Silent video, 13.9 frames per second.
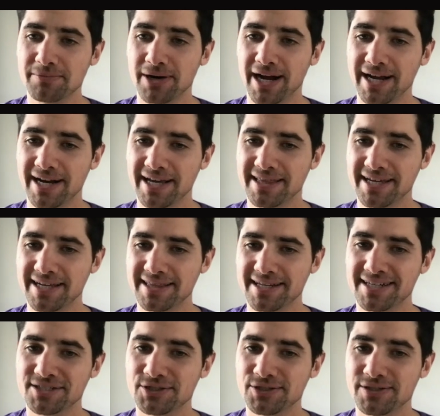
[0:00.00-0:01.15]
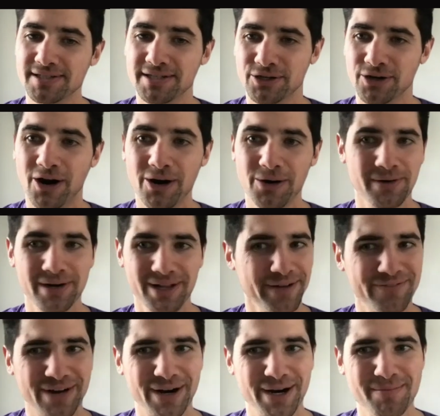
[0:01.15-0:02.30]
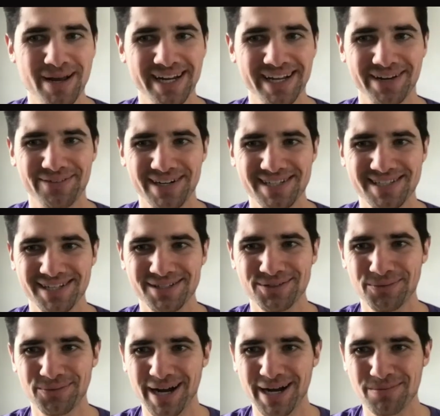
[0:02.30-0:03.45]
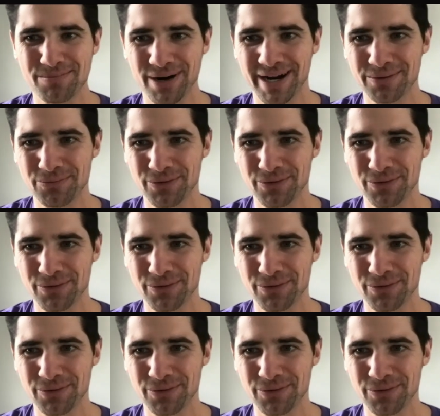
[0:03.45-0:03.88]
Brian, I think there aren't really very many good reasons why a brand